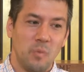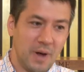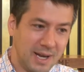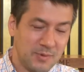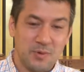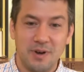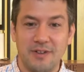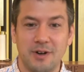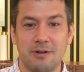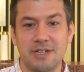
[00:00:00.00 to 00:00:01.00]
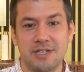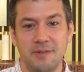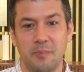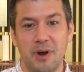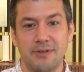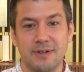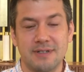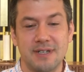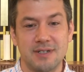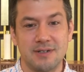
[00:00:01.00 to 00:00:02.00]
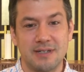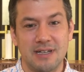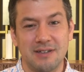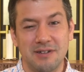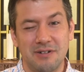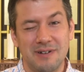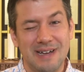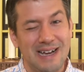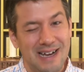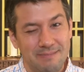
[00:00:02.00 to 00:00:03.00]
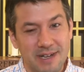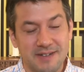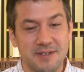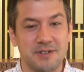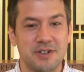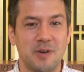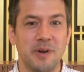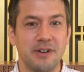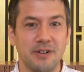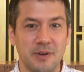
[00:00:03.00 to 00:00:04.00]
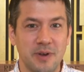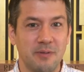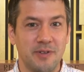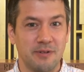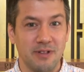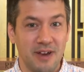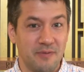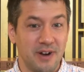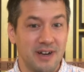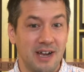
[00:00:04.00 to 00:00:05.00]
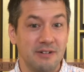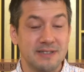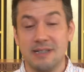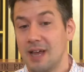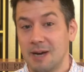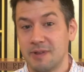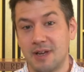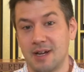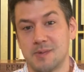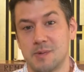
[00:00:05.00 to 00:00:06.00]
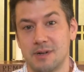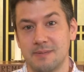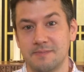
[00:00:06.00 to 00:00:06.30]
went up to another Christian brother or sister and said, you know, I'm not so sure what you're doing with your life right now is in line with God's word?